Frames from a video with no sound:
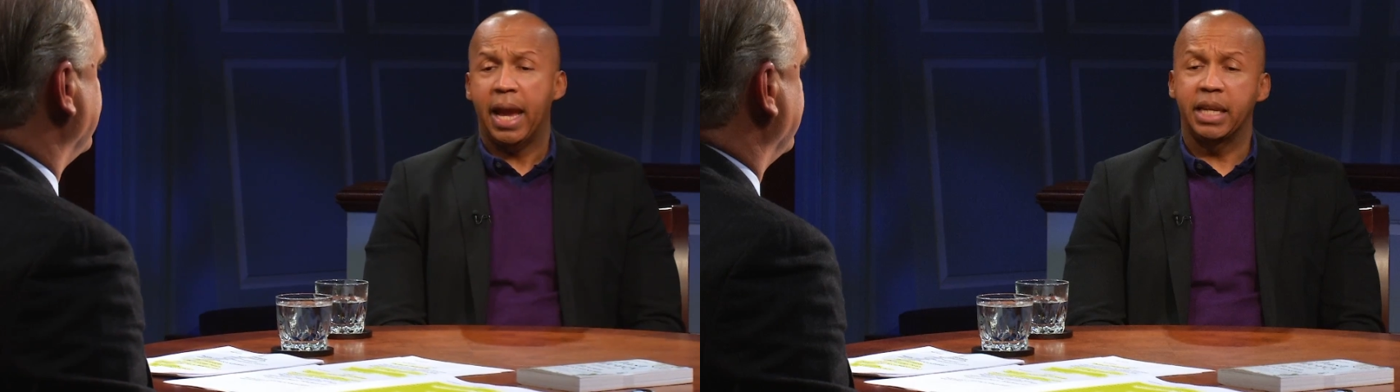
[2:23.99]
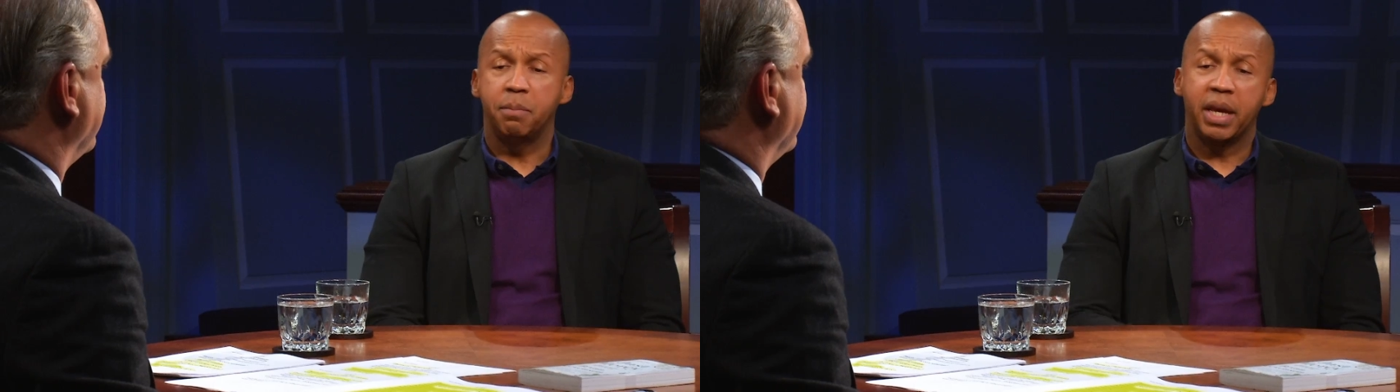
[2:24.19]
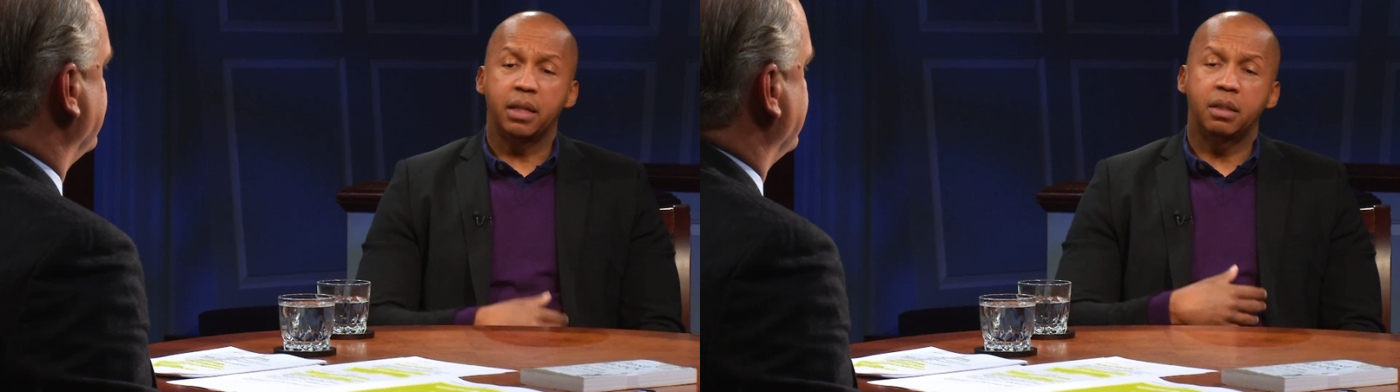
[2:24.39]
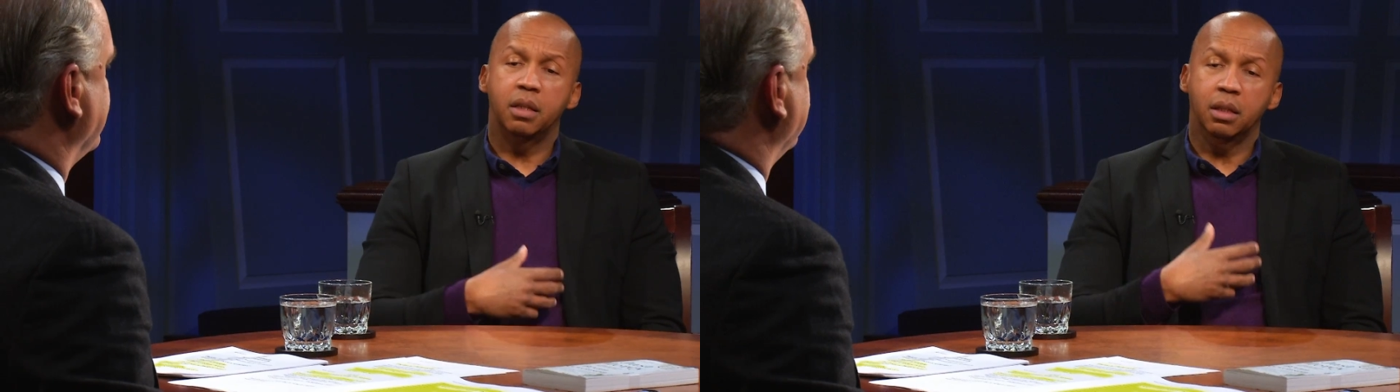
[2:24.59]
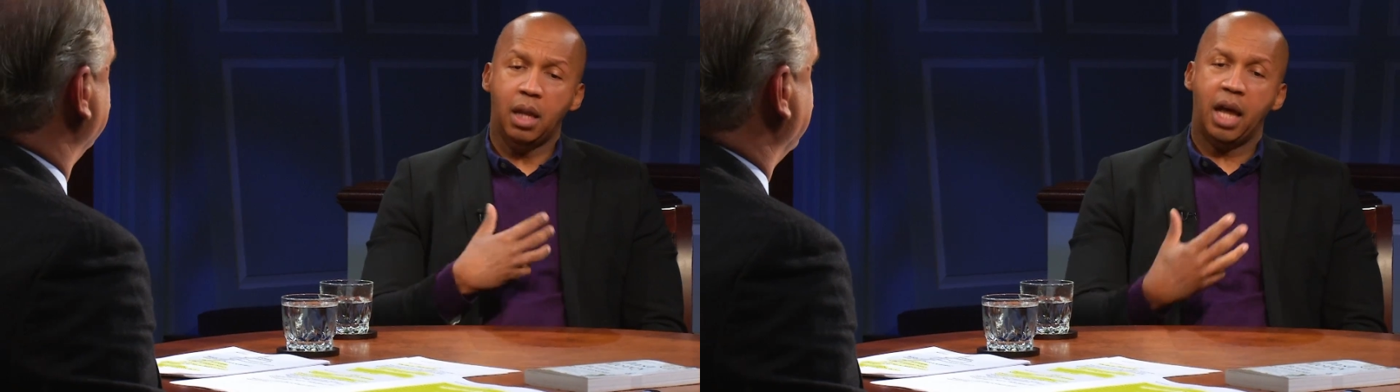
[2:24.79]
And he
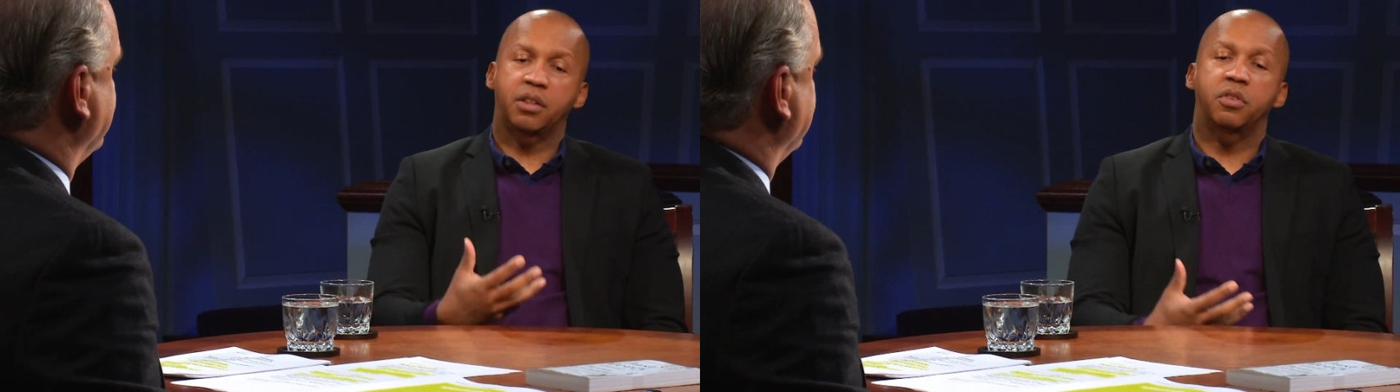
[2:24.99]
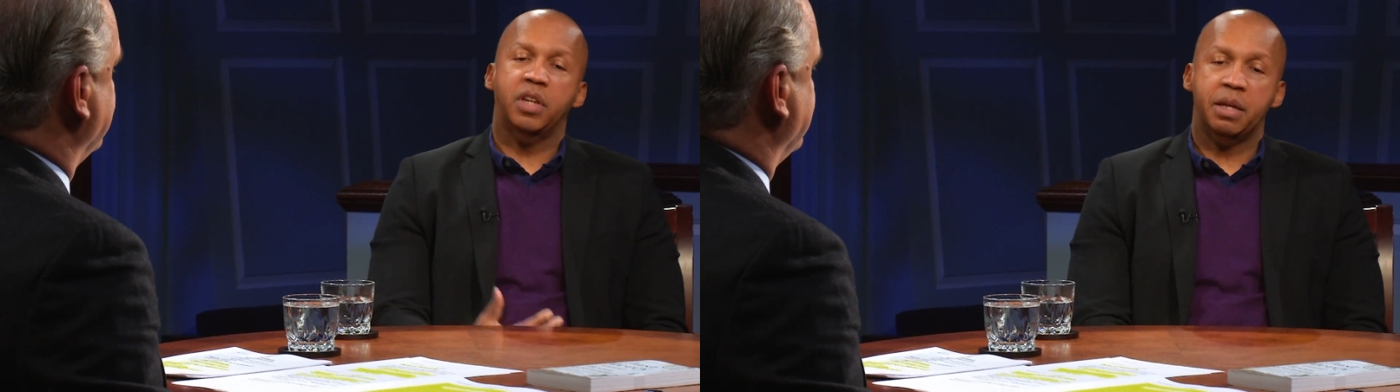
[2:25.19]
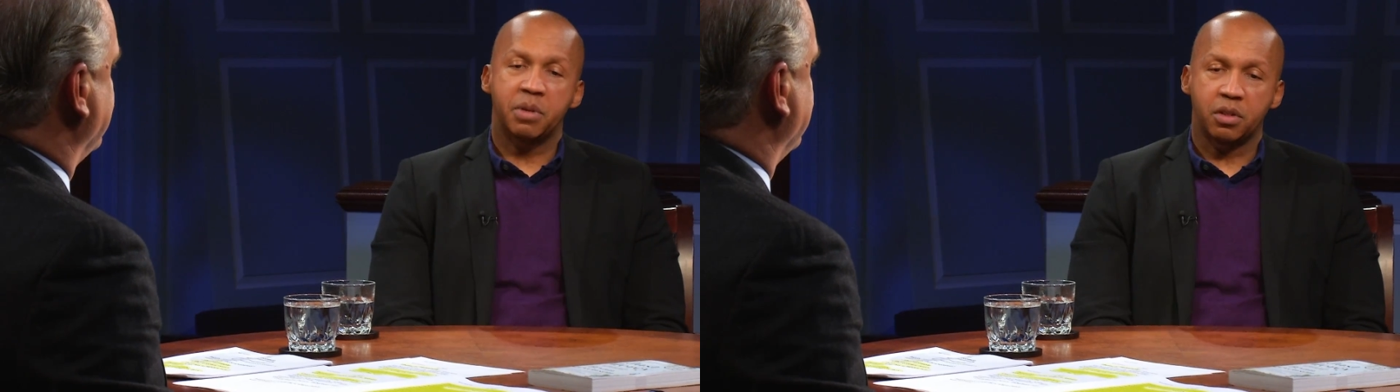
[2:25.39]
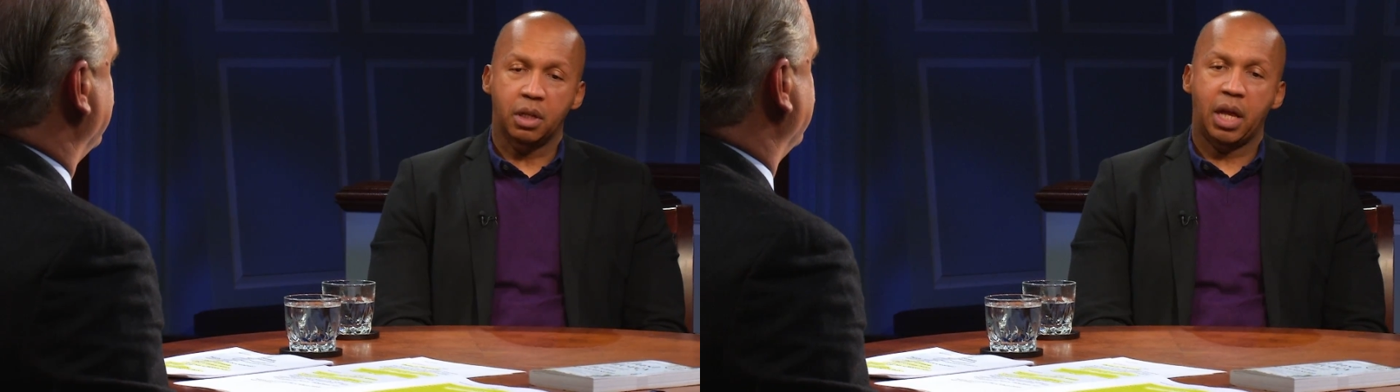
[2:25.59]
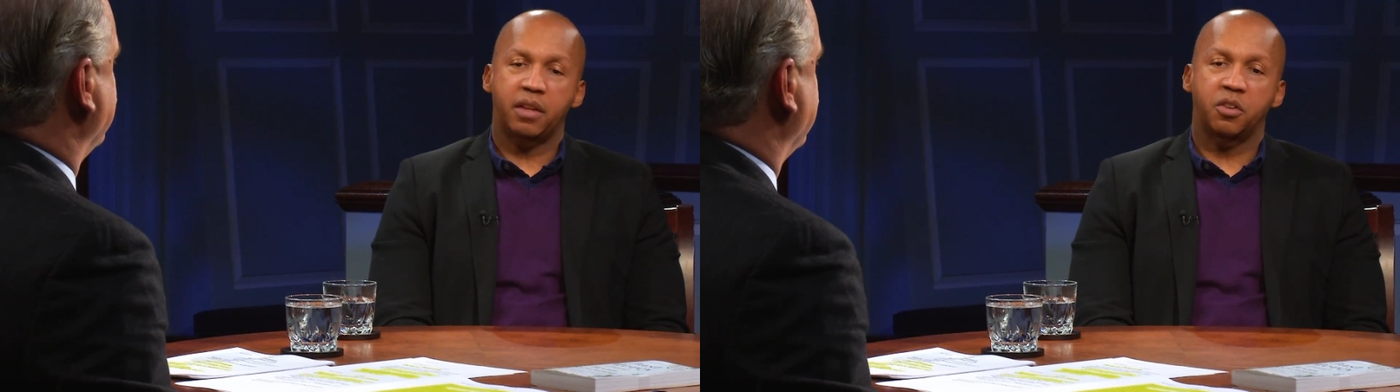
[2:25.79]
made lots of statements
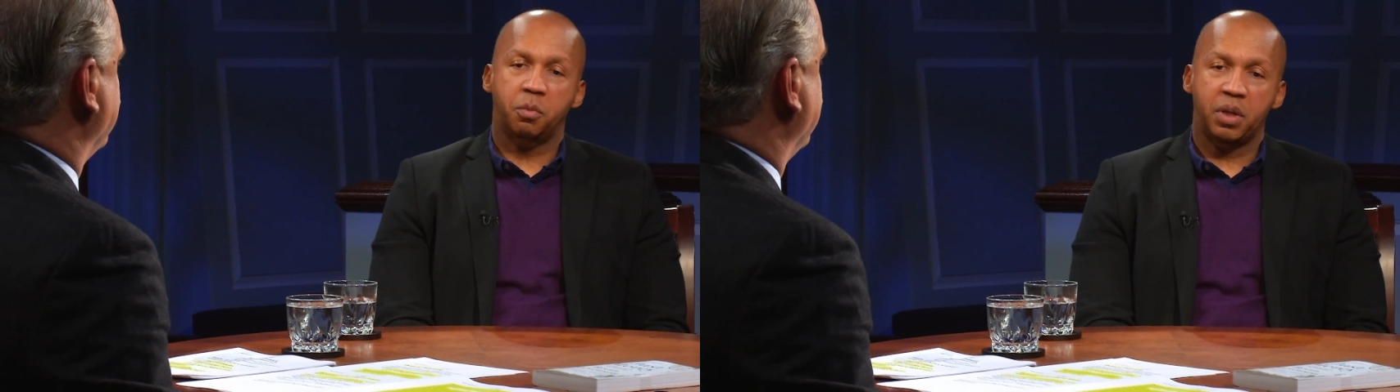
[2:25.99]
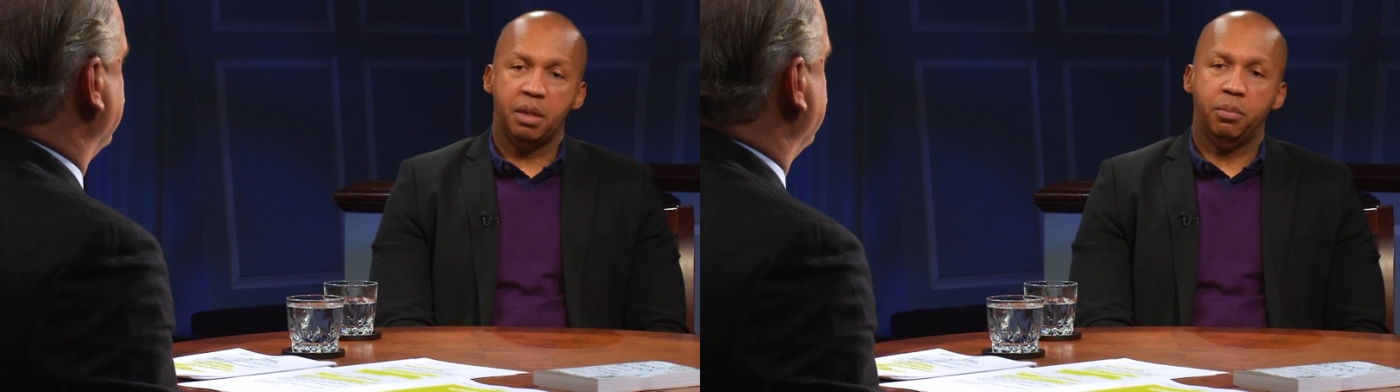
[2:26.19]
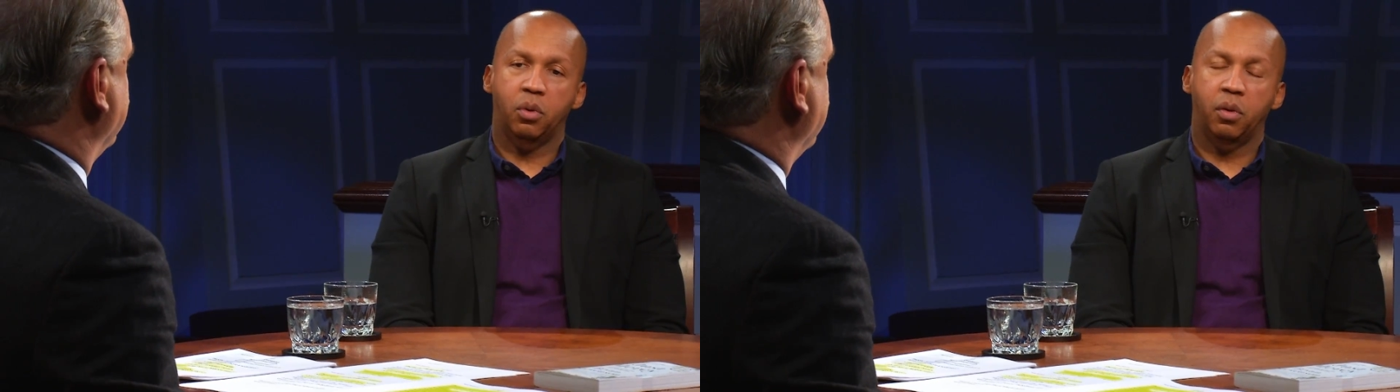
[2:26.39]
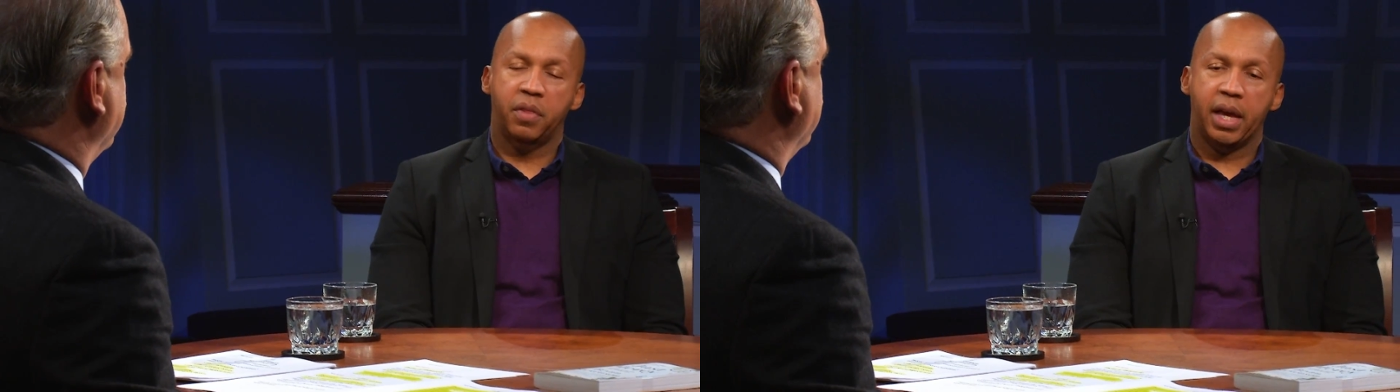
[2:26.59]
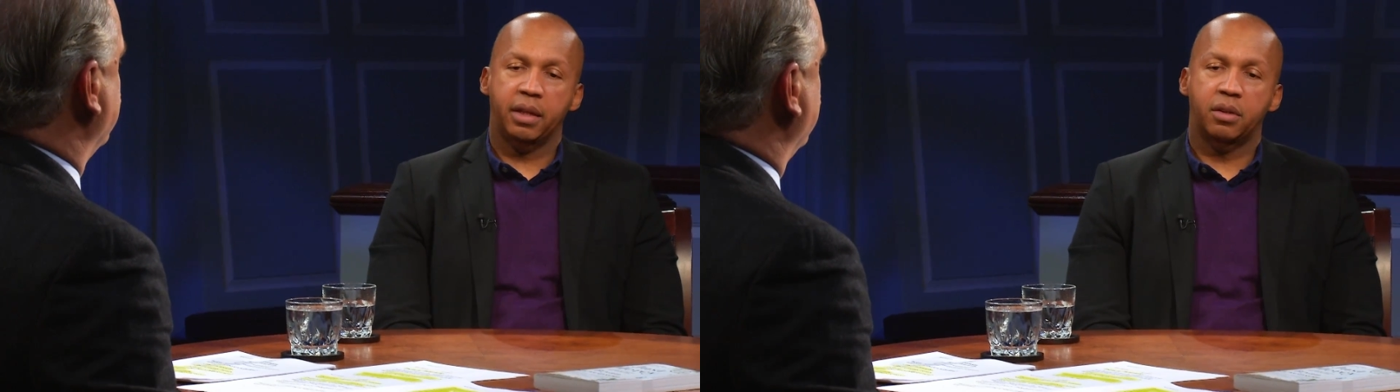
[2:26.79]
to lots of people
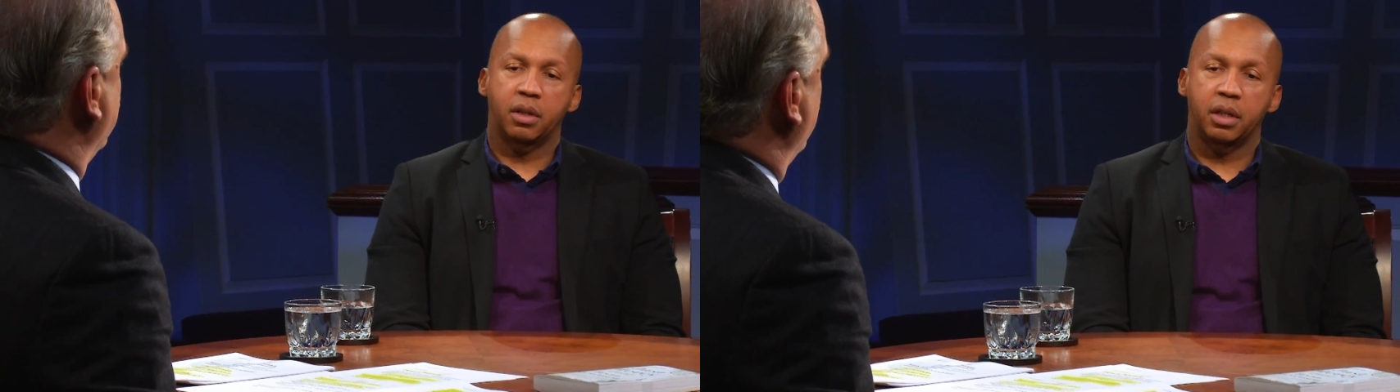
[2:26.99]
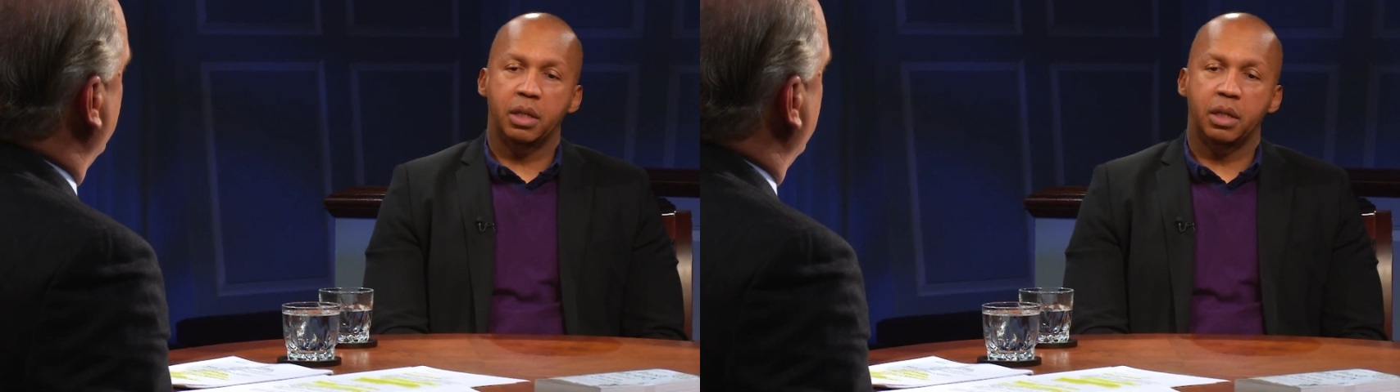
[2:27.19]
that